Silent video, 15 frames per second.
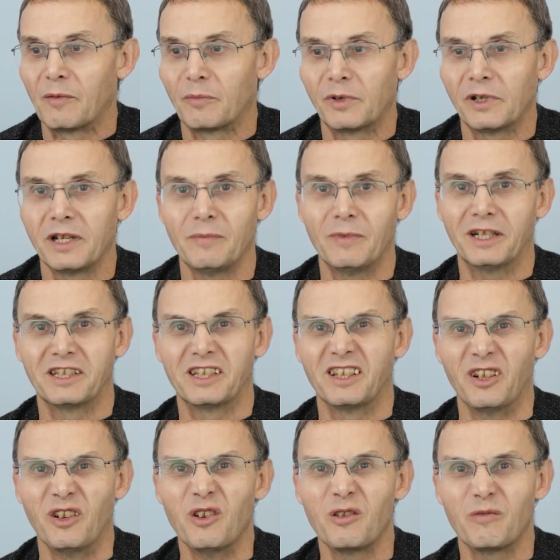pretty much of
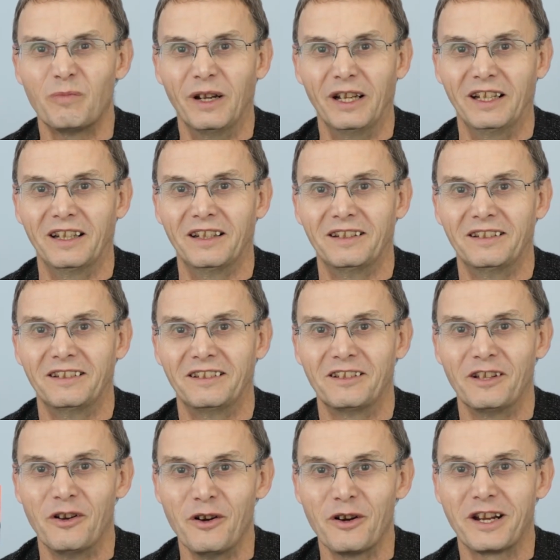the hook bait.
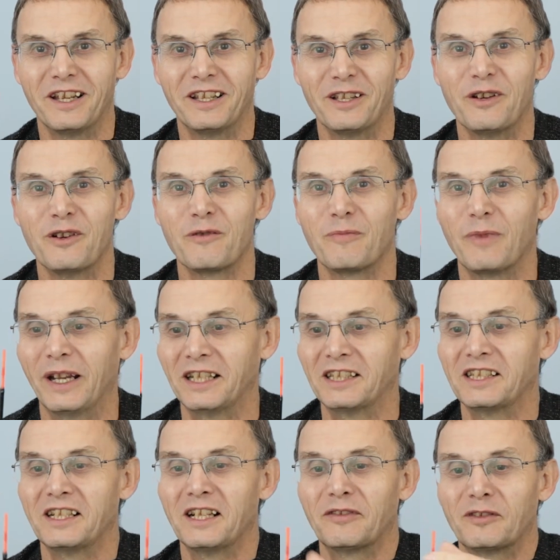The hook and the hook bait
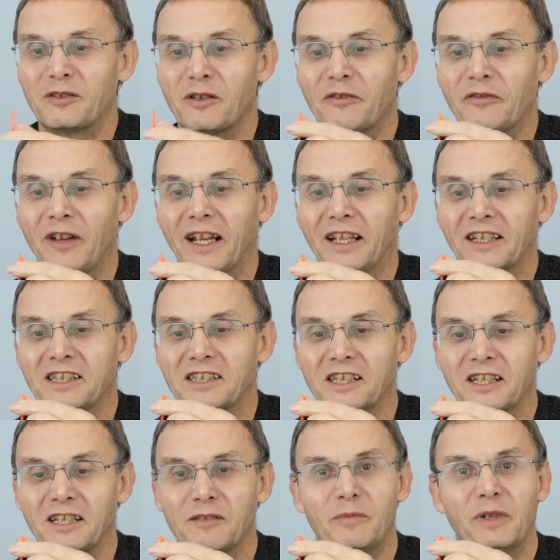is enough to affect this
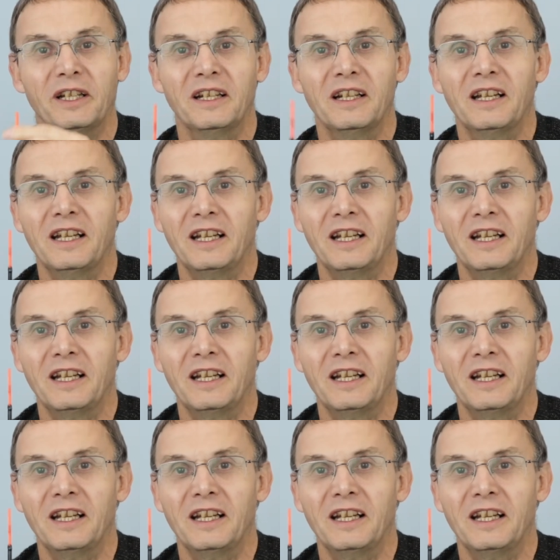a little bit.